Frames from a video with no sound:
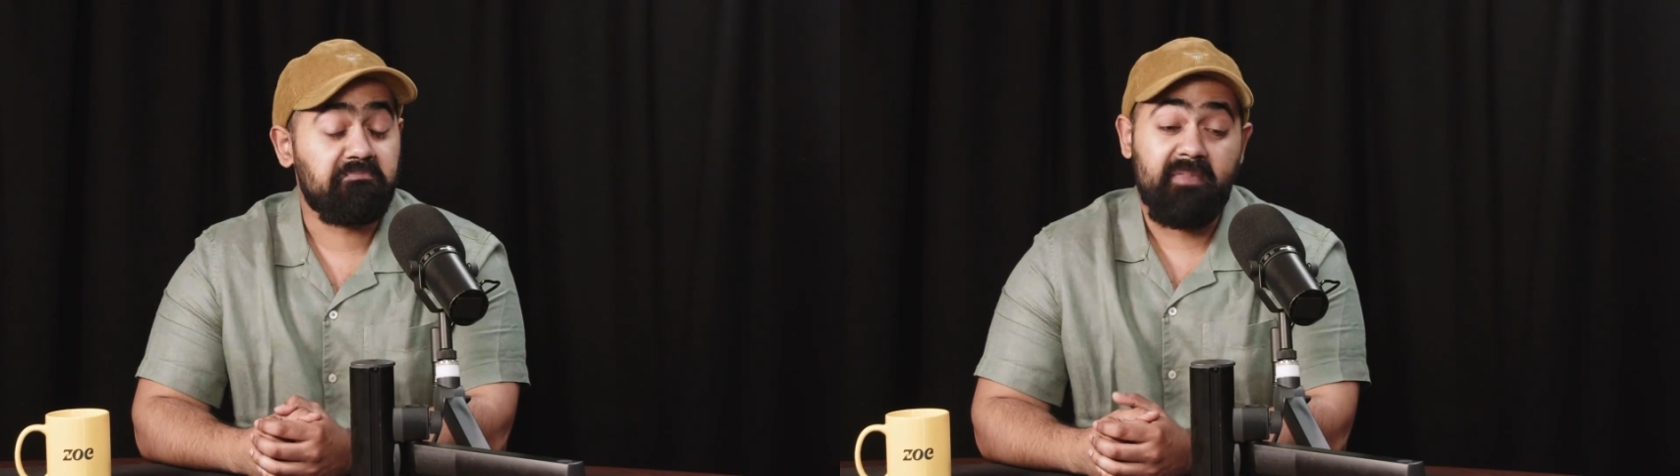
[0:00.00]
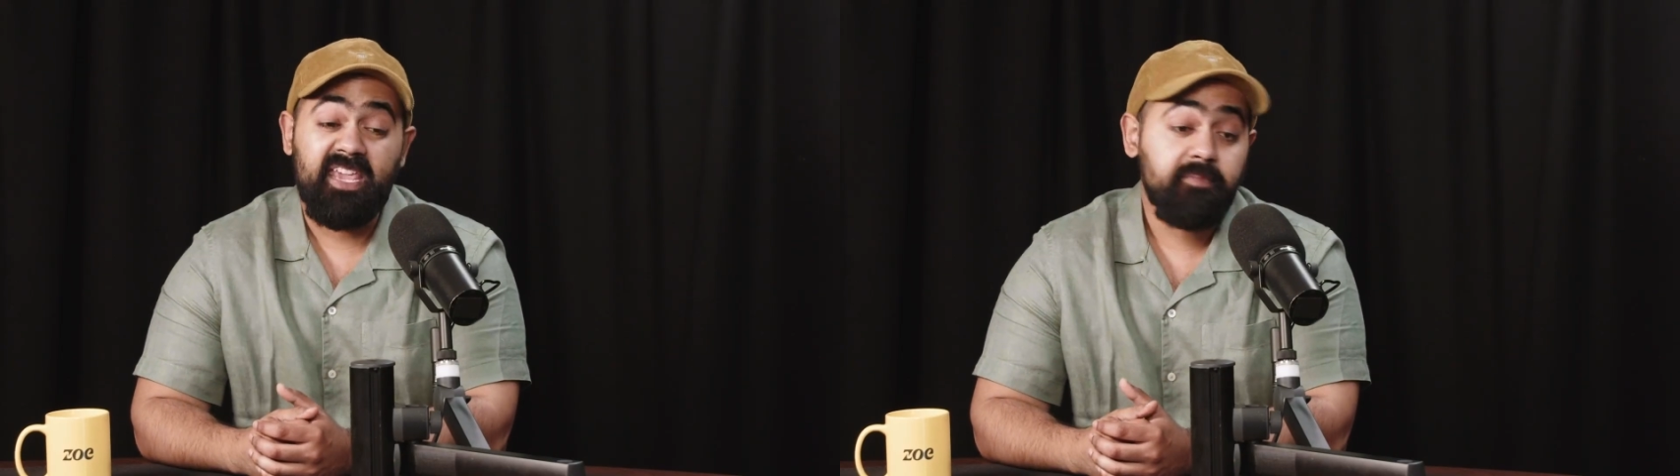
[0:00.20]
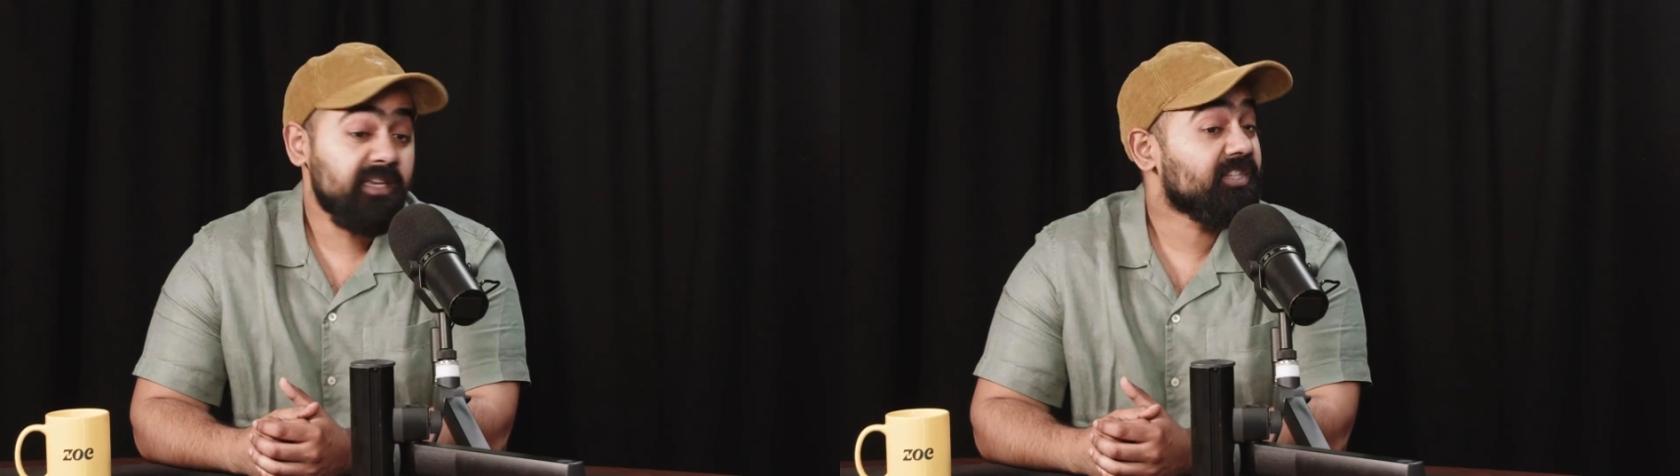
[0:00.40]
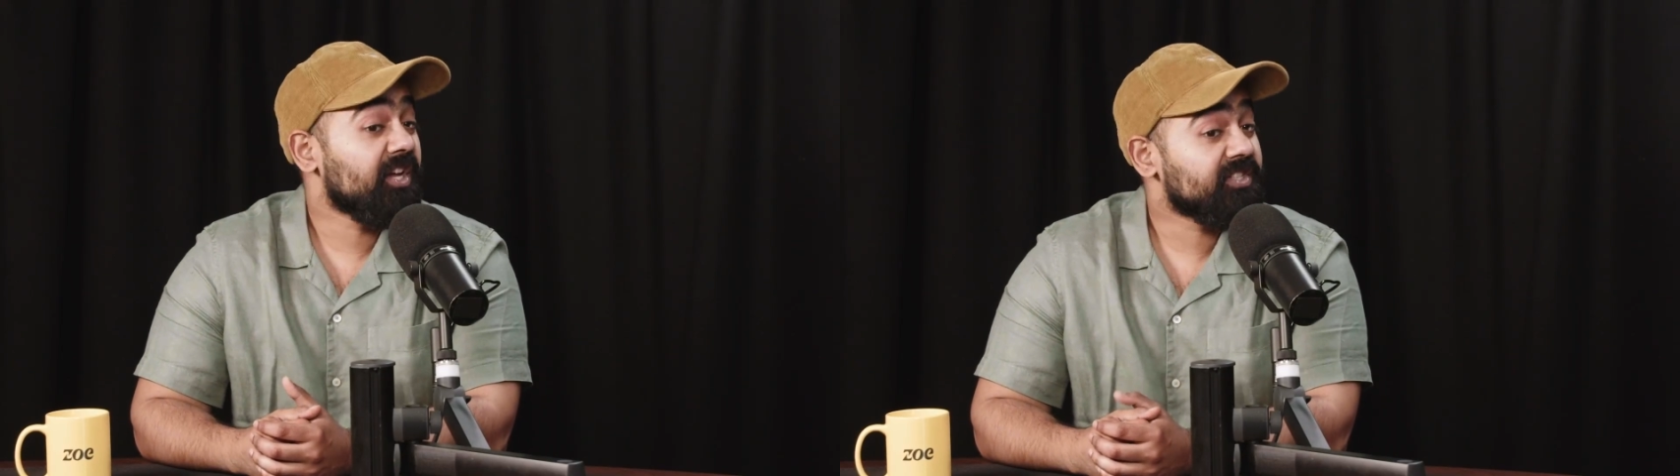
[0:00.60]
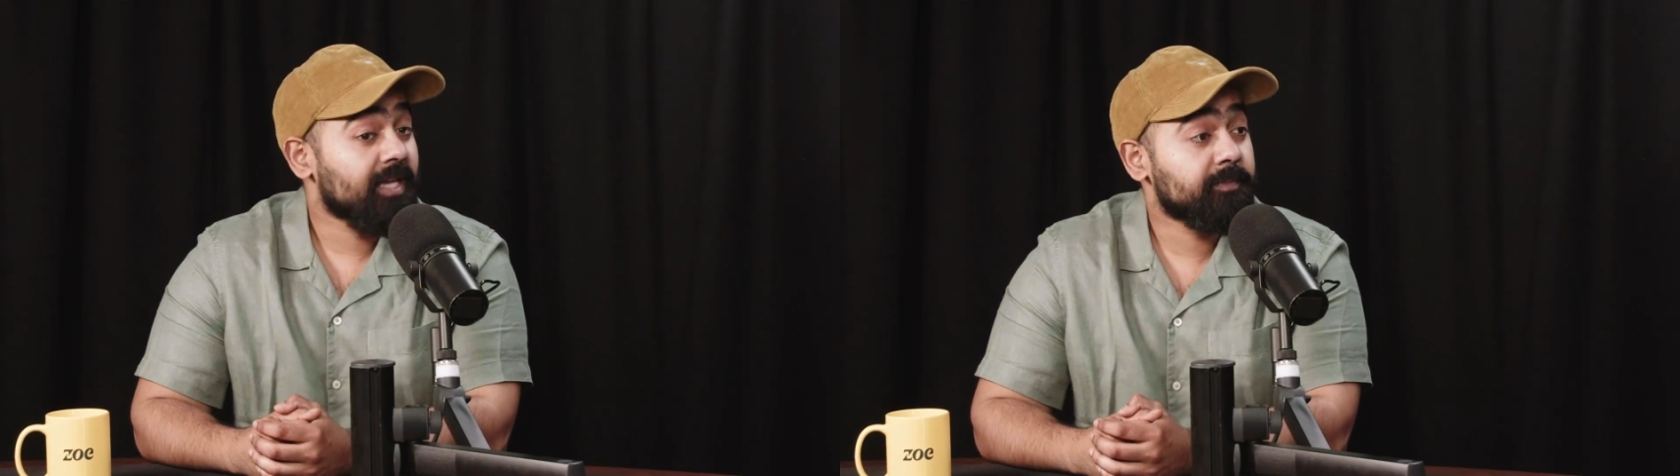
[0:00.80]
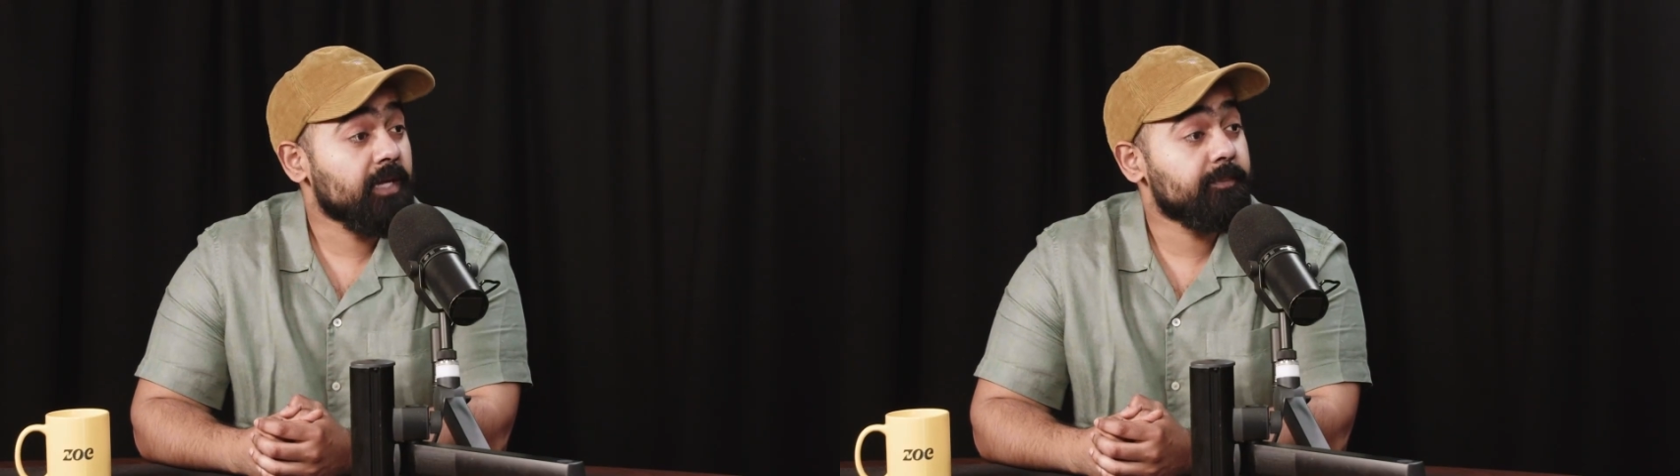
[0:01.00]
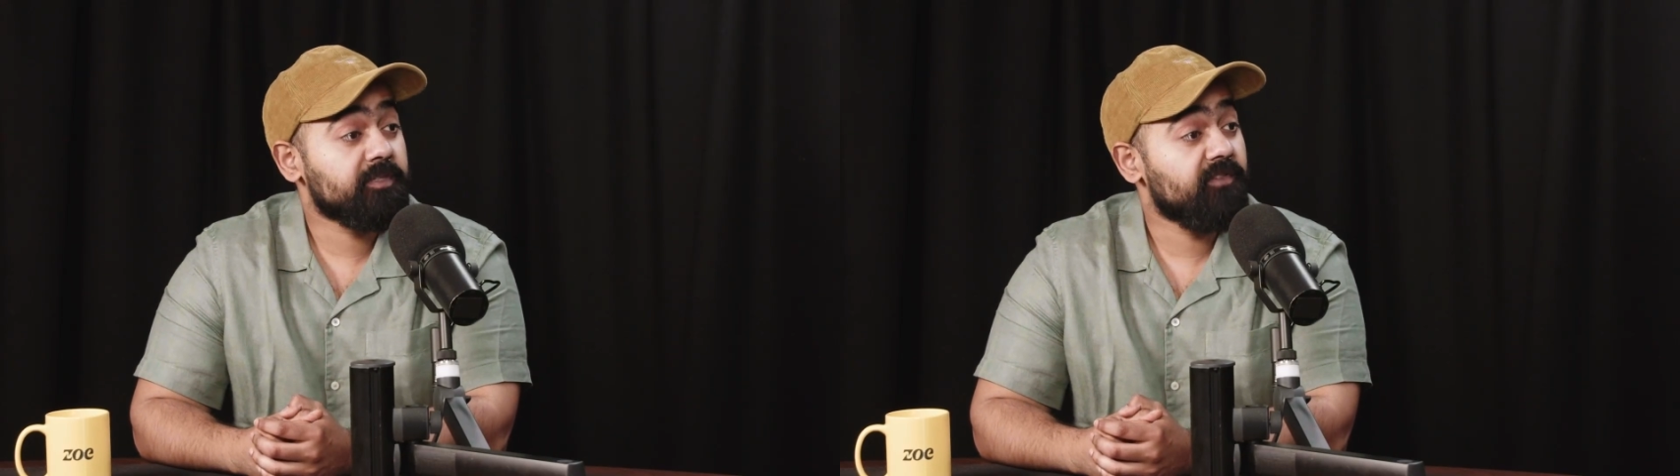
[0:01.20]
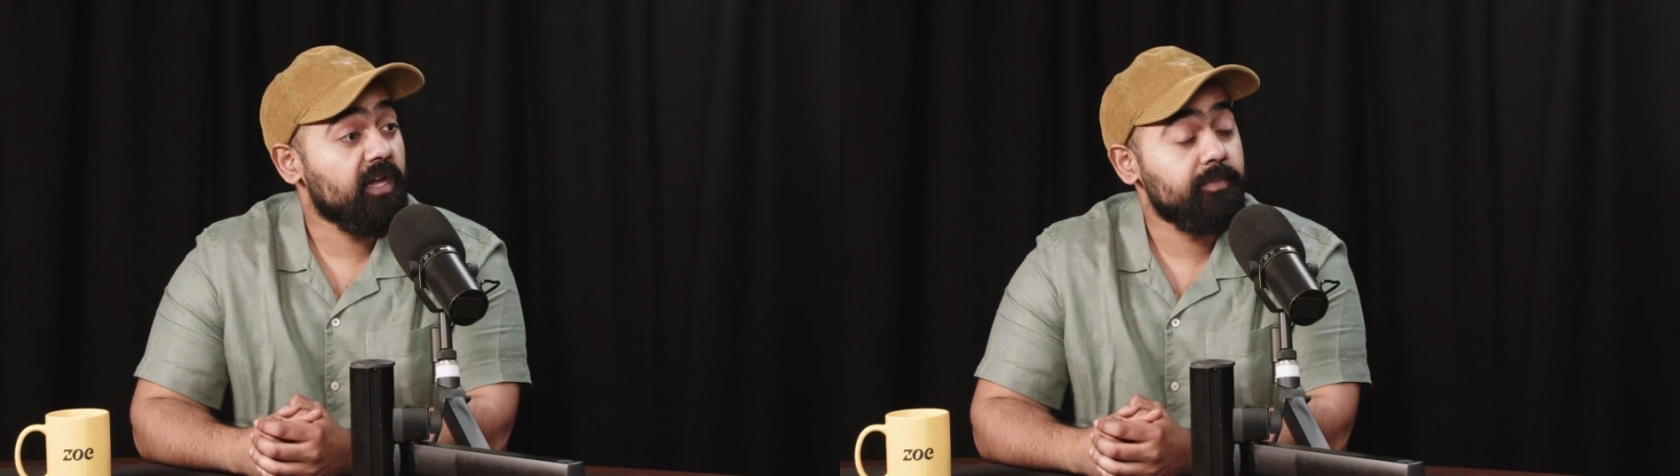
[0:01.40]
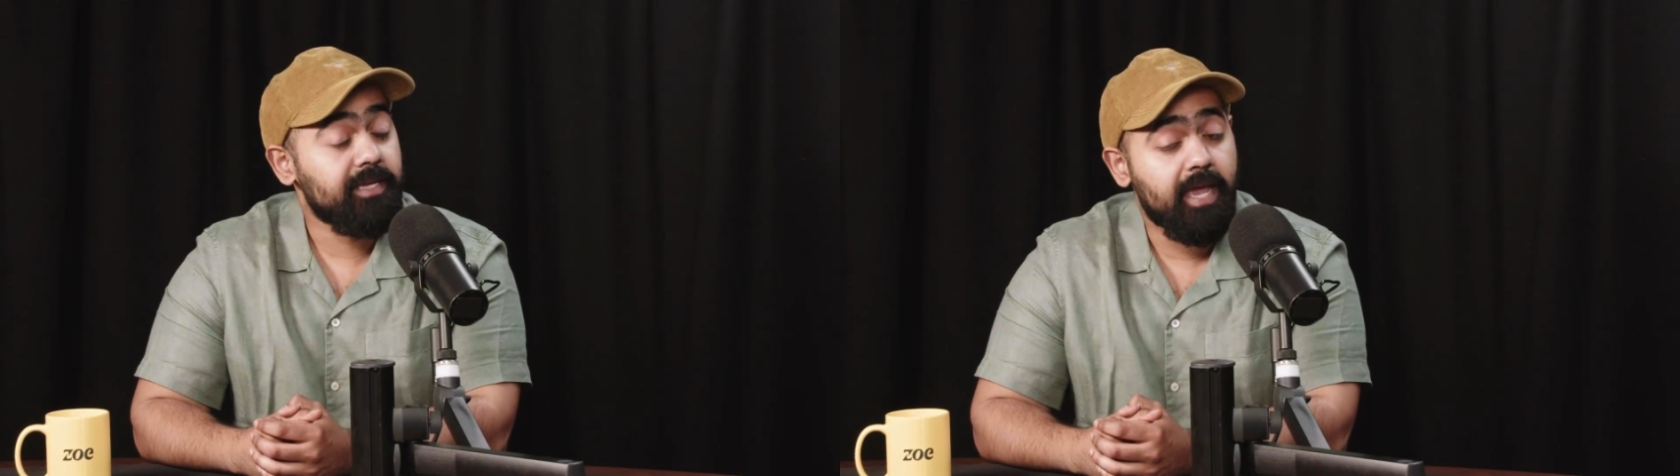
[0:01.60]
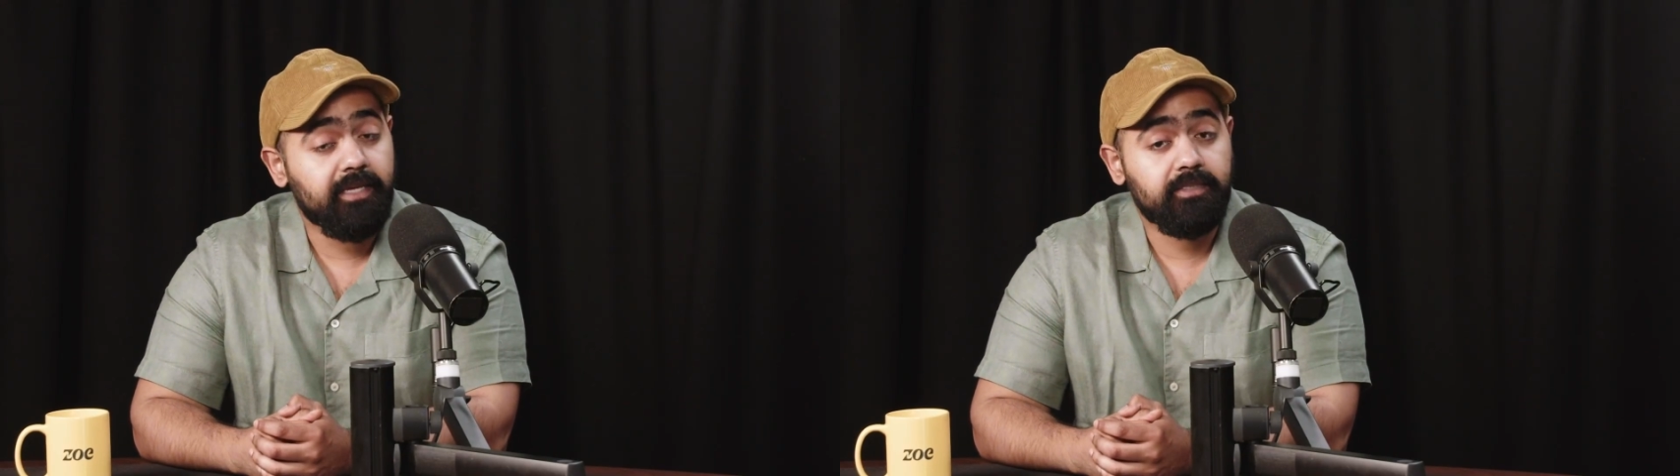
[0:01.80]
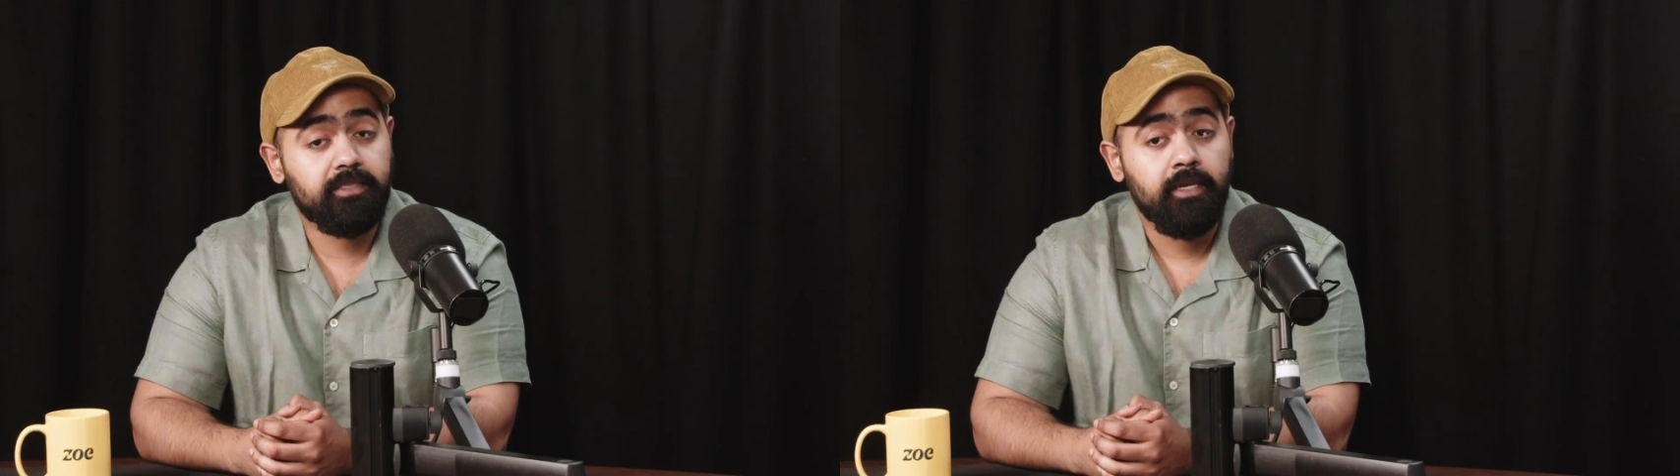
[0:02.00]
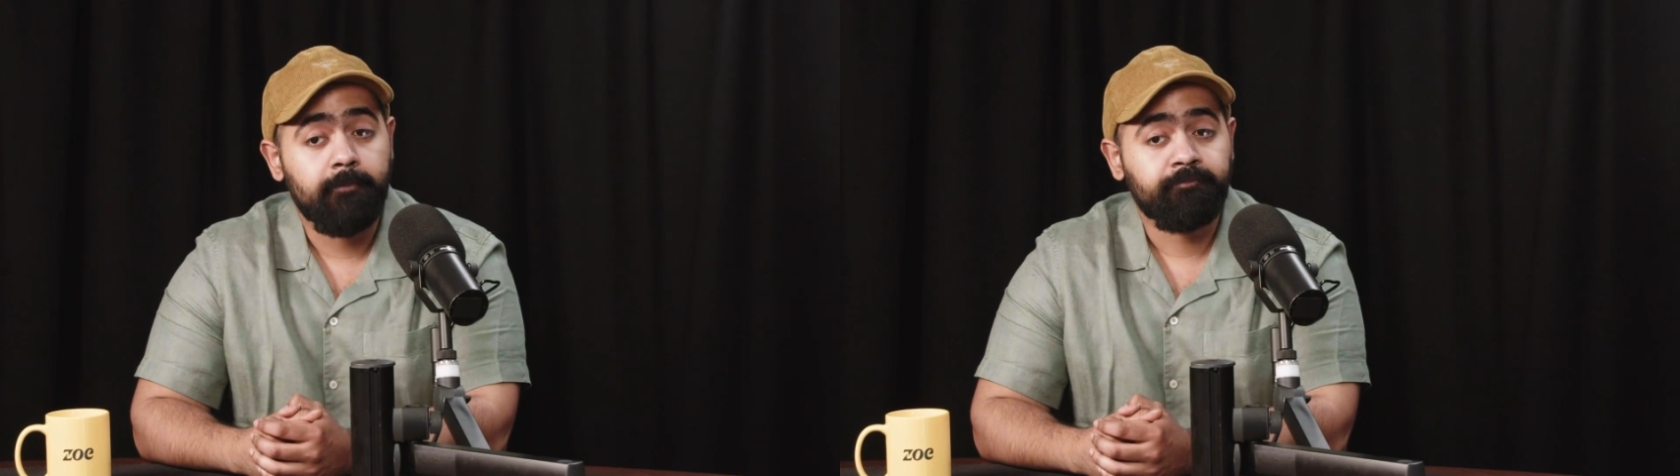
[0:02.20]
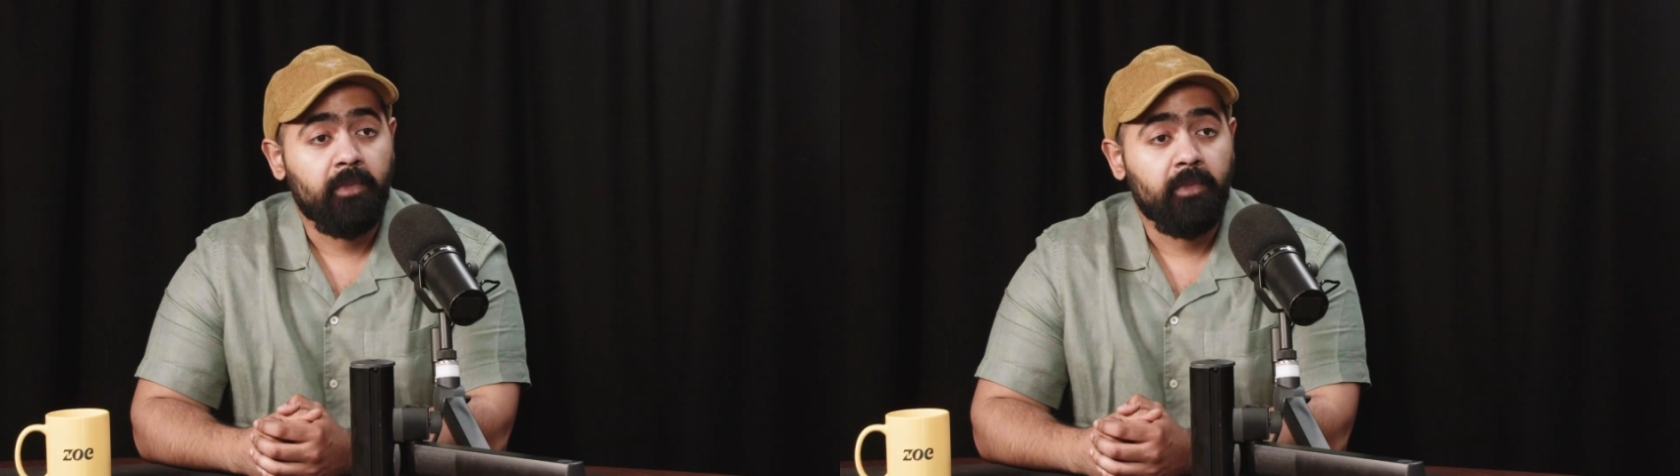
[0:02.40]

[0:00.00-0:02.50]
maybe certain subtypes of IBS,